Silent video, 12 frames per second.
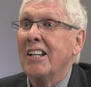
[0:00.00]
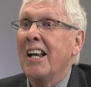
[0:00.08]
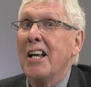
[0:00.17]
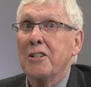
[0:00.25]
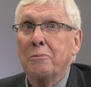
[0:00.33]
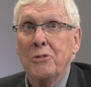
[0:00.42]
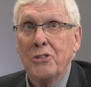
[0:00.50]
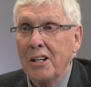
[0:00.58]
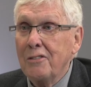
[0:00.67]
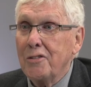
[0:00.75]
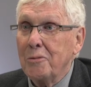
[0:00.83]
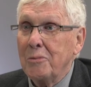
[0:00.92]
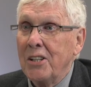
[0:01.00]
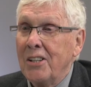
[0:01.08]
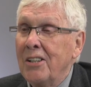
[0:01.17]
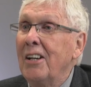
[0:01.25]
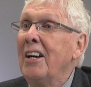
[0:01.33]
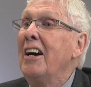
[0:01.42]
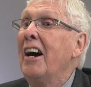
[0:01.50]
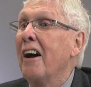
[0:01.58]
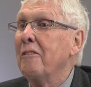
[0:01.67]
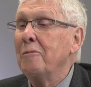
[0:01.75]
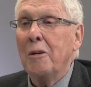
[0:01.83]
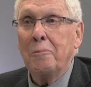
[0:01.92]
it has presented for me,
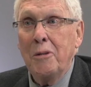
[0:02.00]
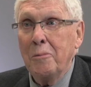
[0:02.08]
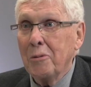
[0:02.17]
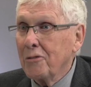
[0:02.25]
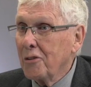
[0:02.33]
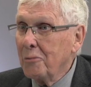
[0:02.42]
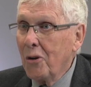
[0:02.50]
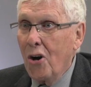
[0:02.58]
I've met people from